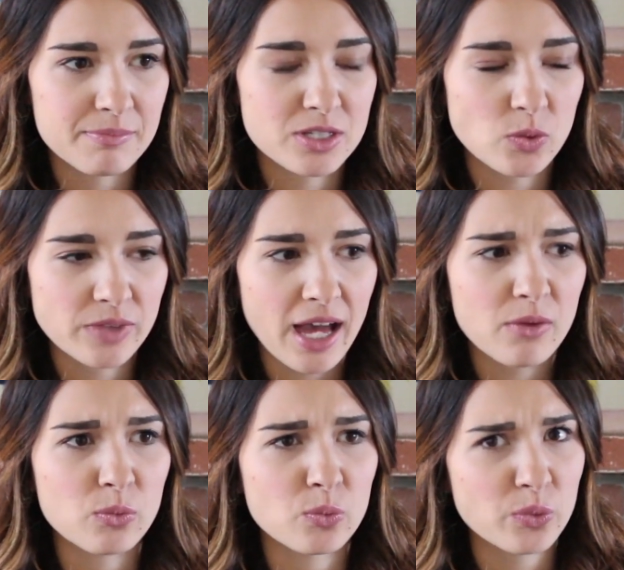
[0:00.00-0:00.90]
So
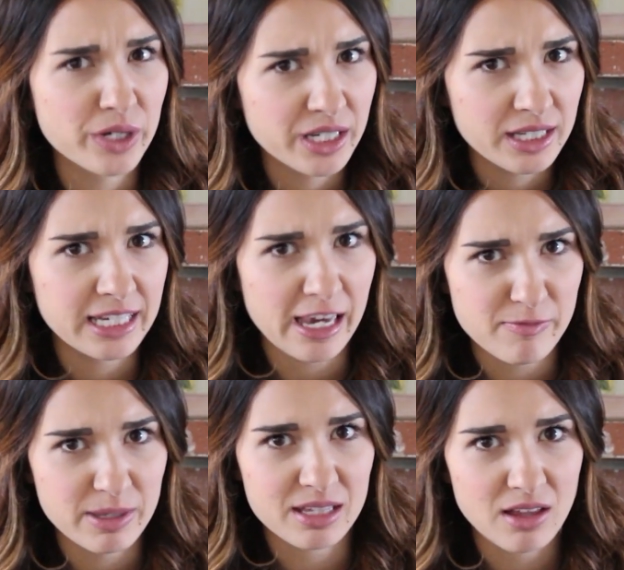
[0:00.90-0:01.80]
that really gave
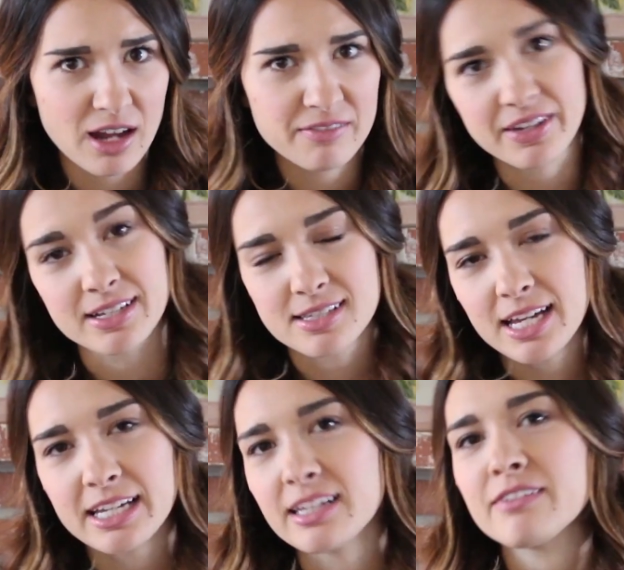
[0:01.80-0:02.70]
me a lot of
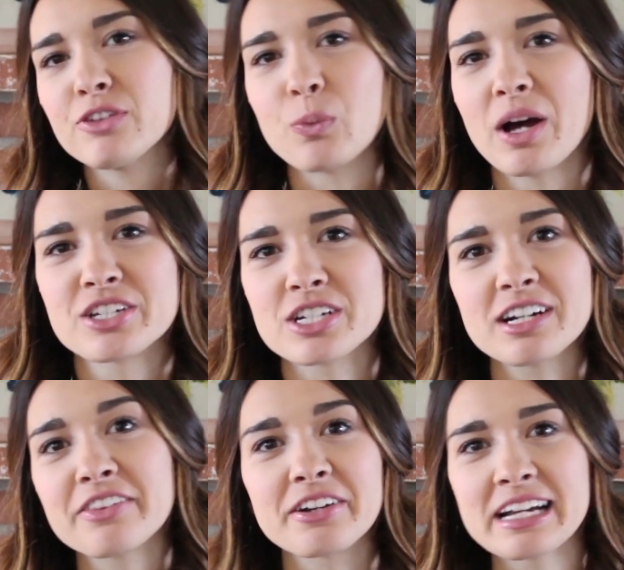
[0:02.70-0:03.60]
anxiety if you watched our
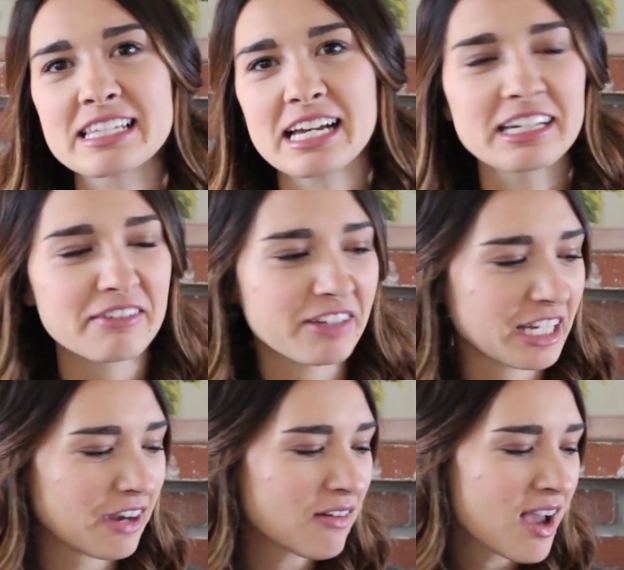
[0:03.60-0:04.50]
other anxiety
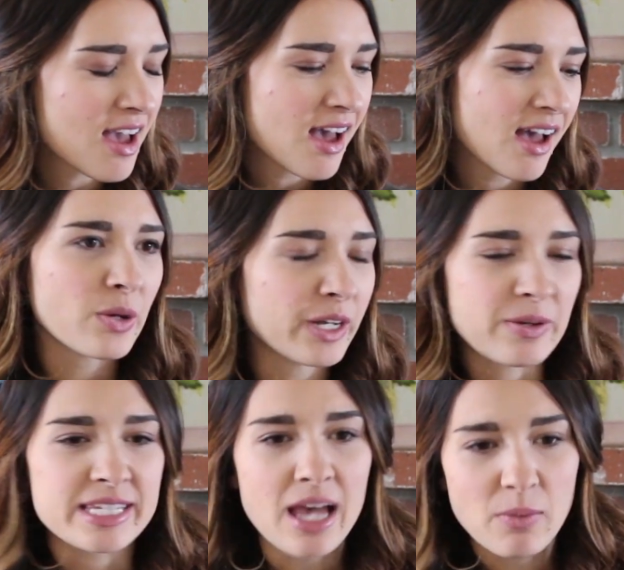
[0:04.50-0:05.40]
video. So
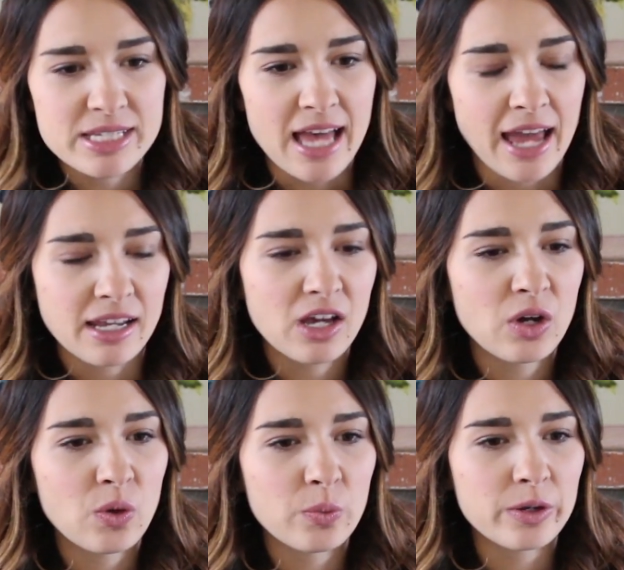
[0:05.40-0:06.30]
anyways, that was that.
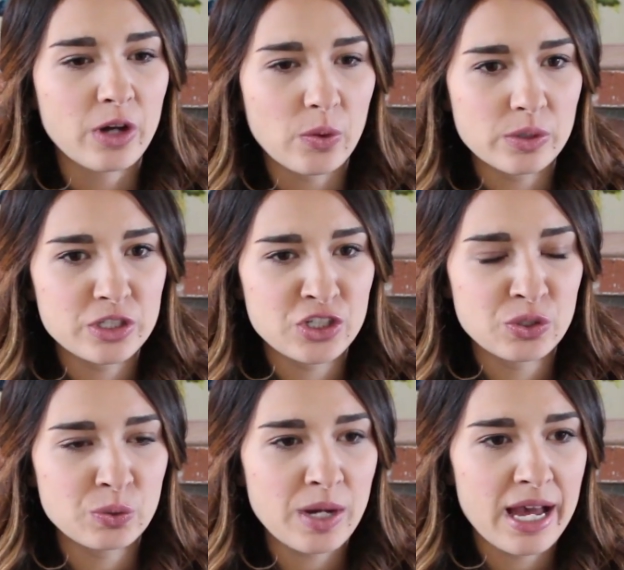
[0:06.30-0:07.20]
We go
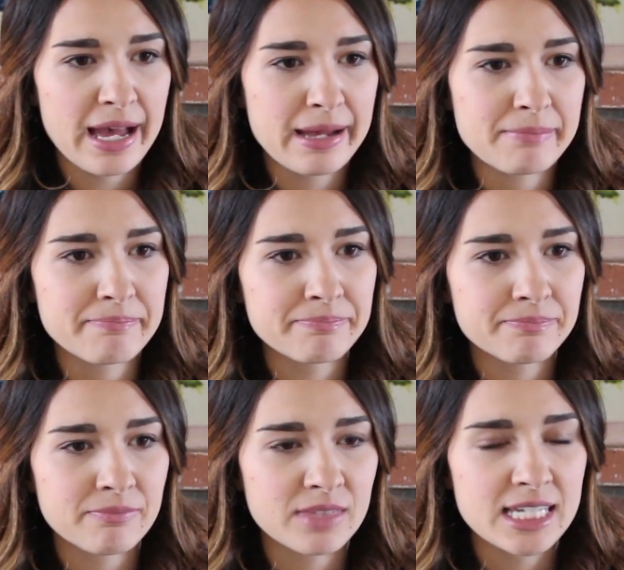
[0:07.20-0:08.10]
to
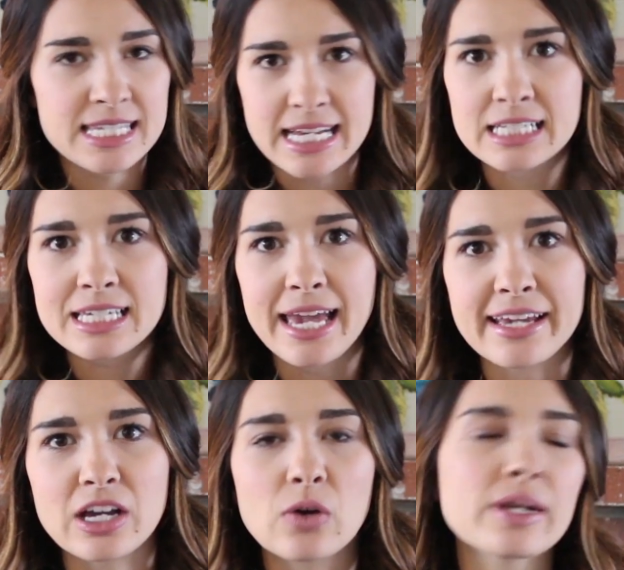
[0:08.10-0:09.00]
San
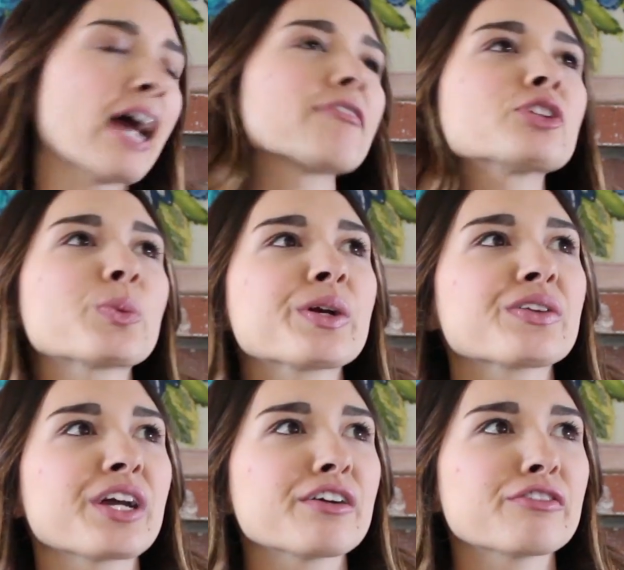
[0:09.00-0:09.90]
Diego, and after we were
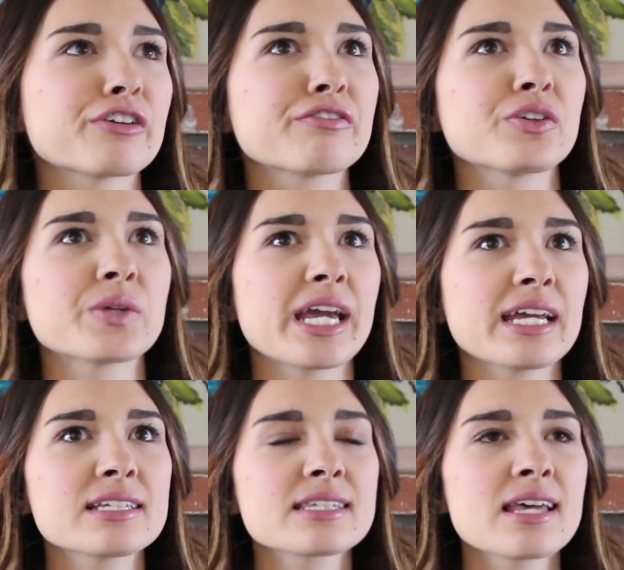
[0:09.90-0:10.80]
there for a few
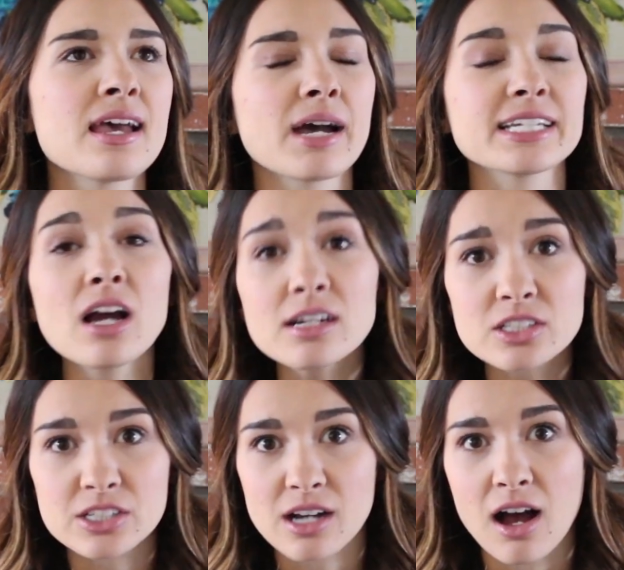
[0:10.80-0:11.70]
days, my
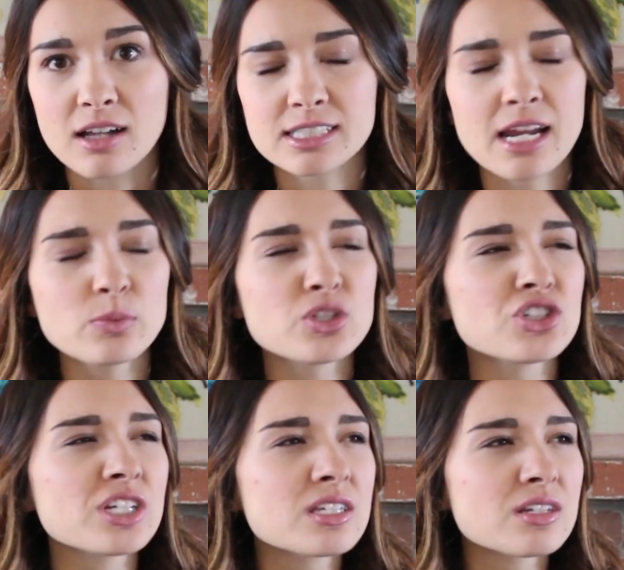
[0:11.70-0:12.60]
doctor called, and I was
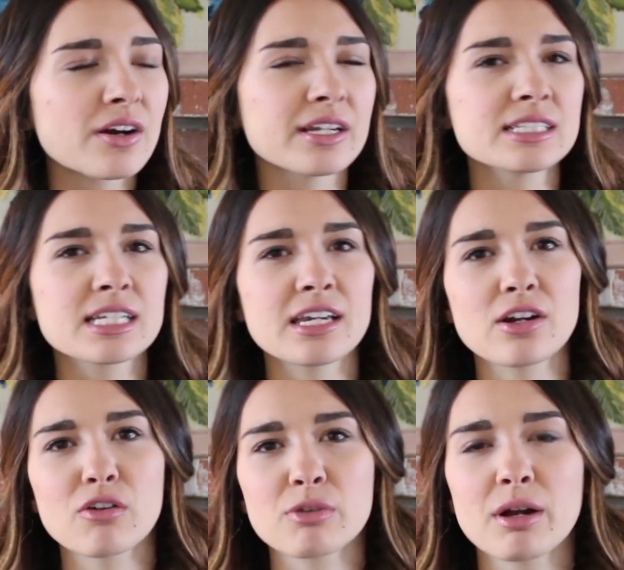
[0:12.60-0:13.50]
just starting to get
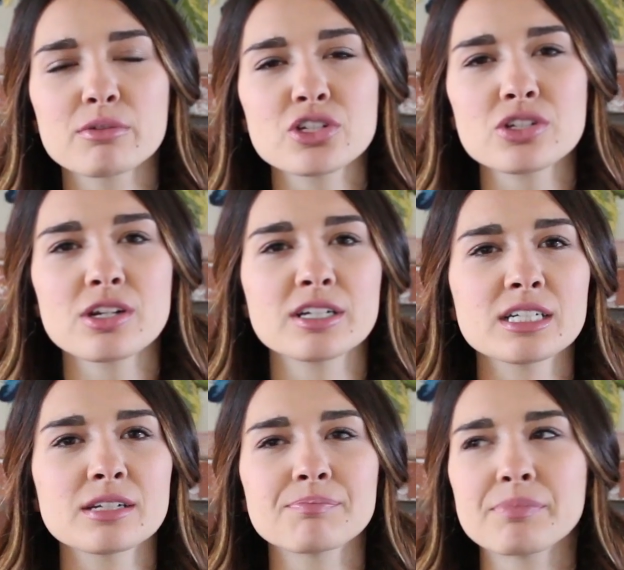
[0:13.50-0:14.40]
over it. I was just starting
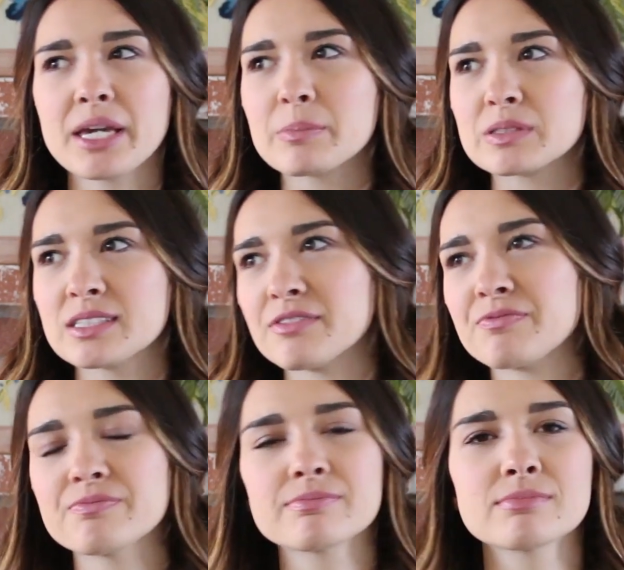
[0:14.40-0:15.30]
to be able to
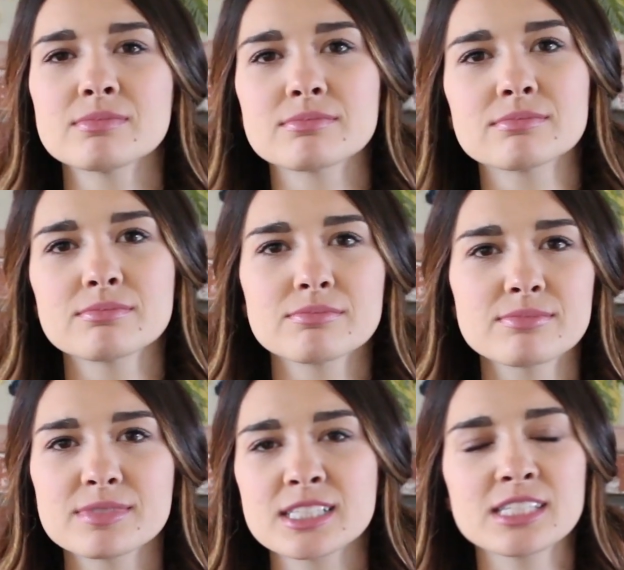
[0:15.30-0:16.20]

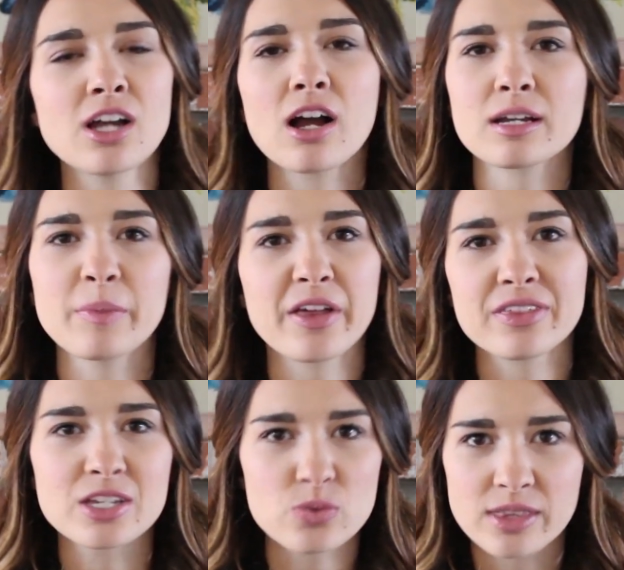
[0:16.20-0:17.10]
talk about
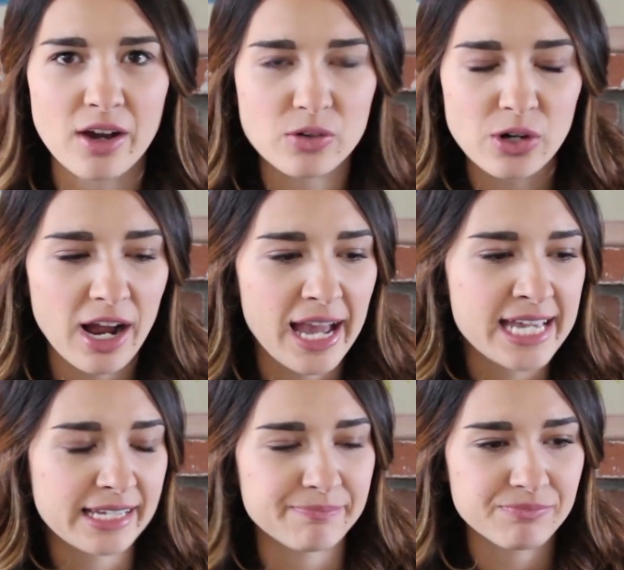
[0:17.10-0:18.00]
things without
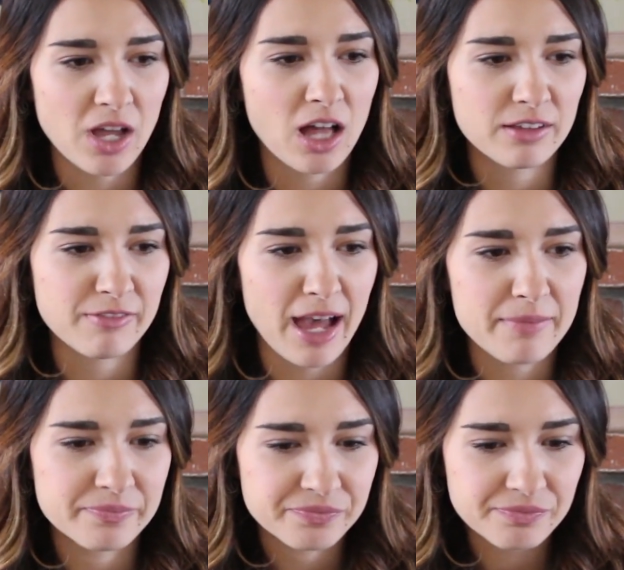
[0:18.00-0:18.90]
crying and all of that.